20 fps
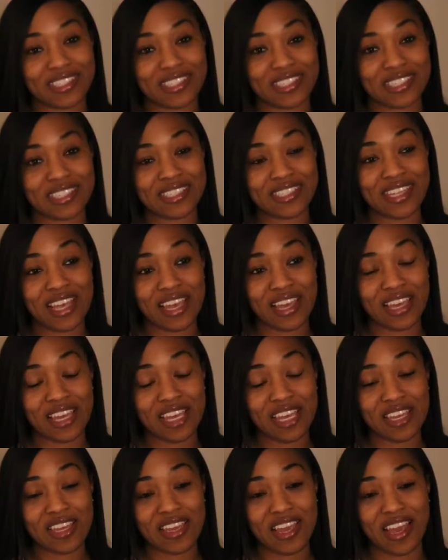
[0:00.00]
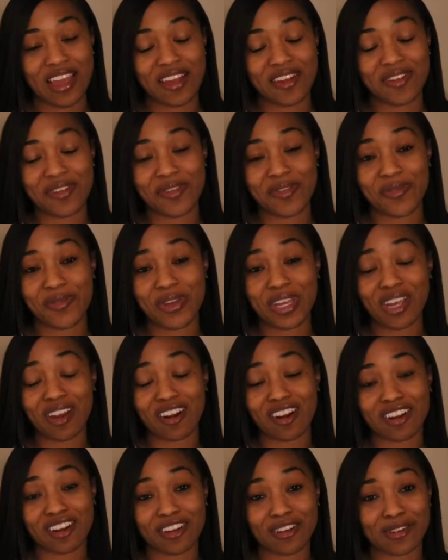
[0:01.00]
Today, we
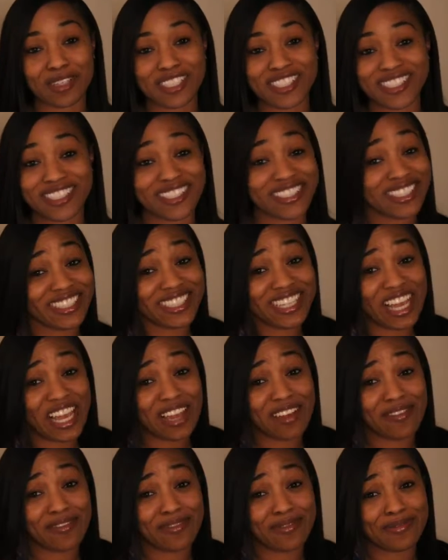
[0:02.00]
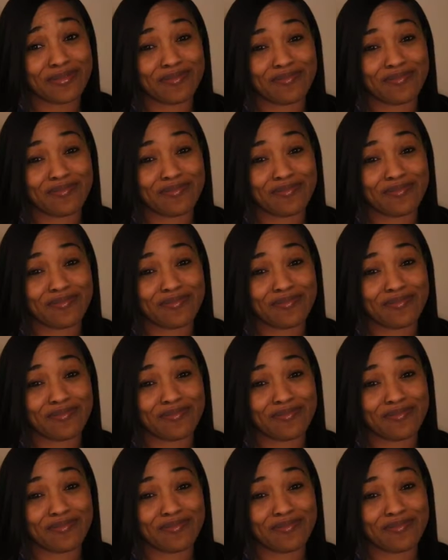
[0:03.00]
are going to just have